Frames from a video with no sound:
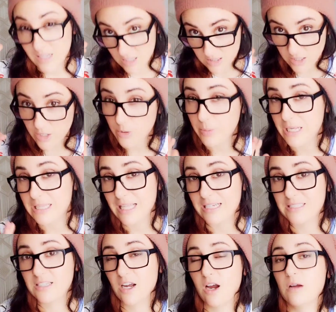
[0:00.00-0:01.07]
a little bit
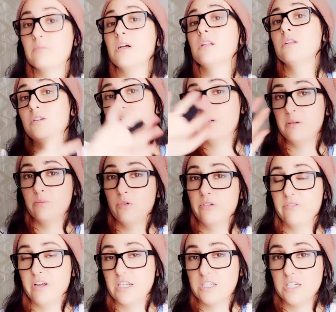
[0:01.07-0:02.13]
less carb, a little bit
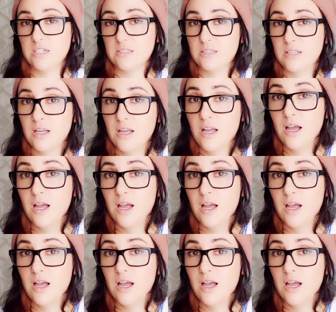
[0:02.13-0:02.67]
more veggies.